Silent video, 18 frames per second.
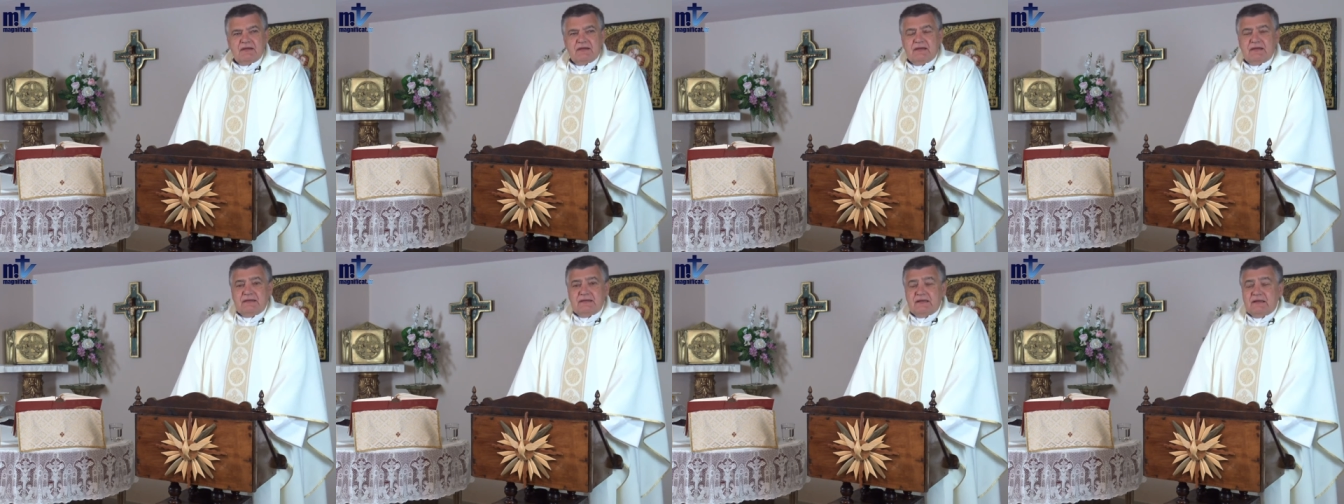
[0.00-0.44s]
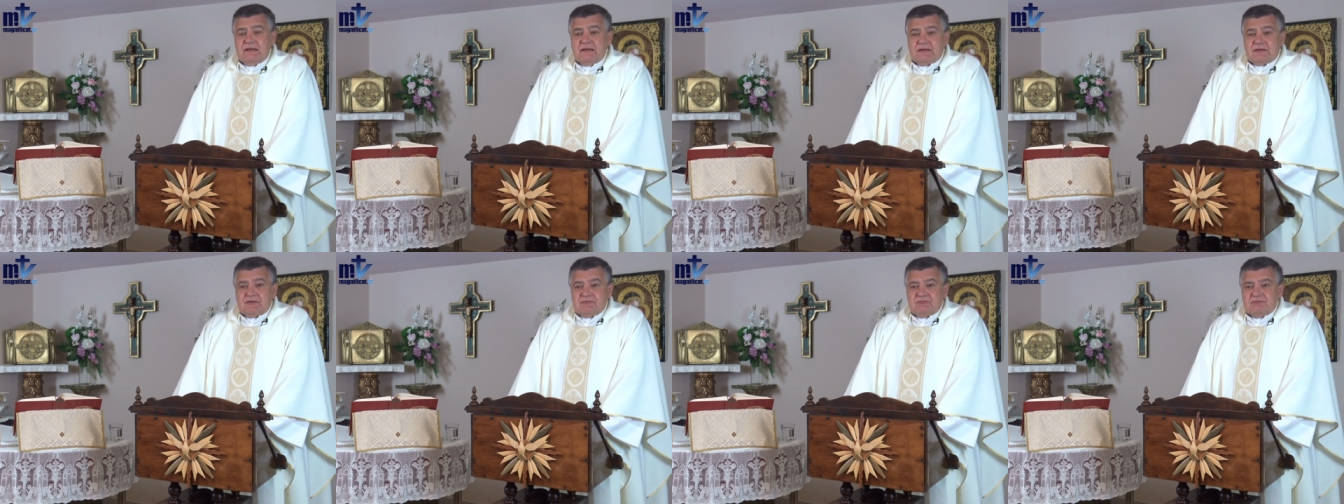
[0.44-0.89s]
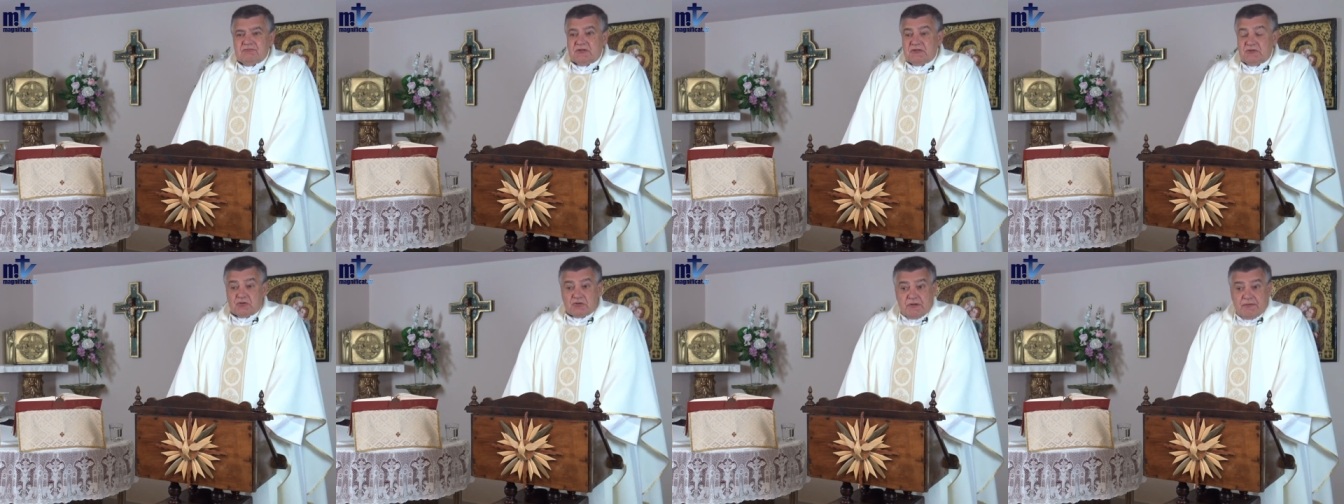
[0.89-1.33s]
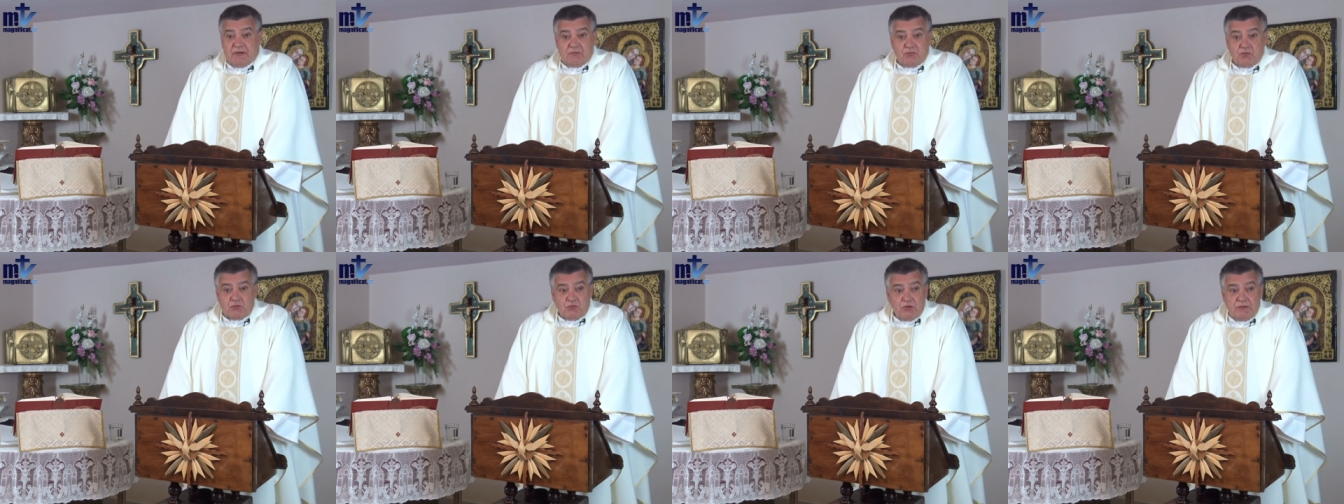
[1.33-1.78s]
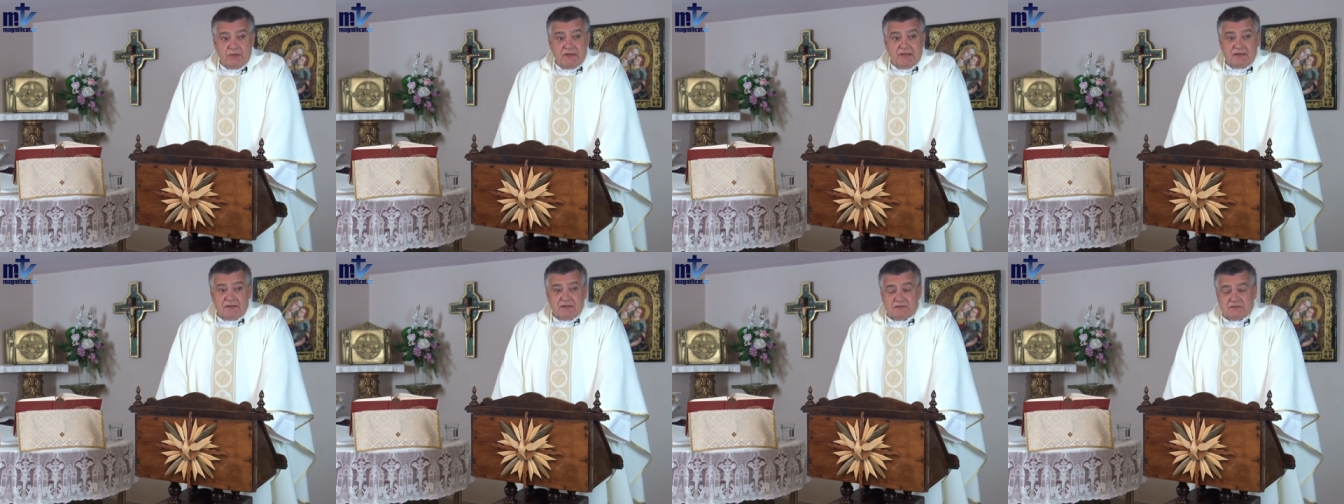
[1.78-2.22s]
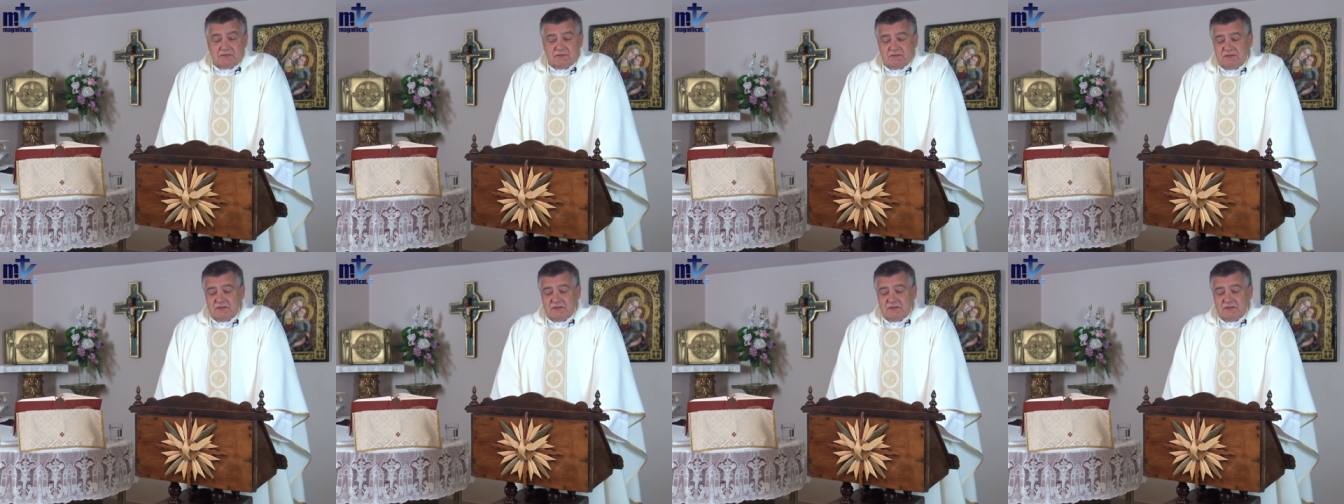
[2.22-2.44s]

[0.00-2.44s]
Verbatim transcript: She, we don't know very well.